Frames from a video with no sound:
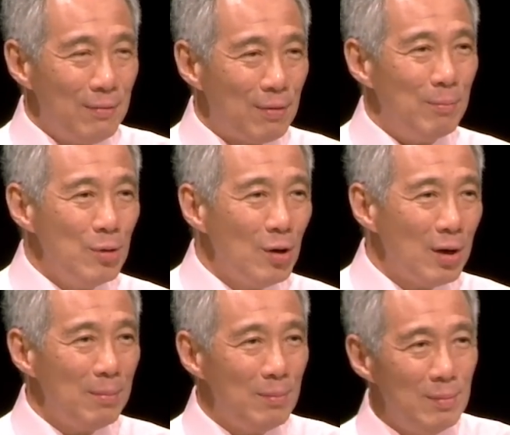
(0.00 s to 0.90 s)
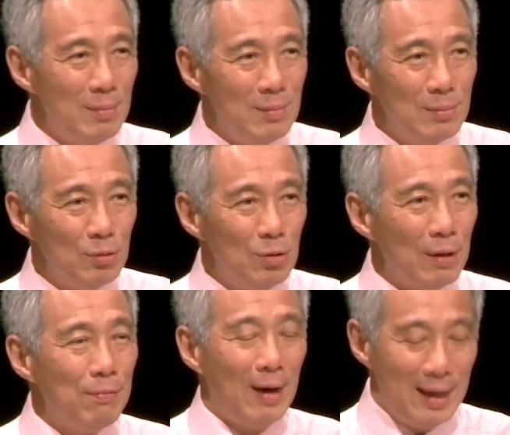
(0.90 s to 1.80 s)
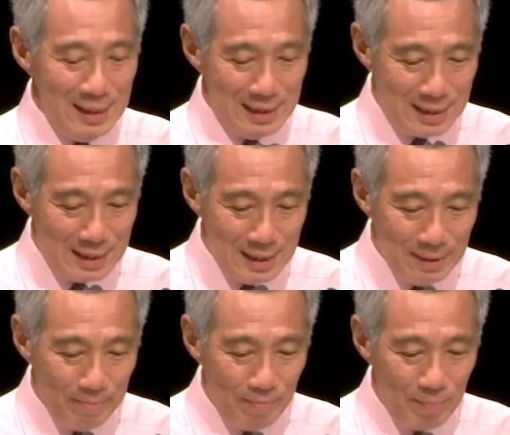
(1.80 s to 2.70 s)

from Europe to the Far East.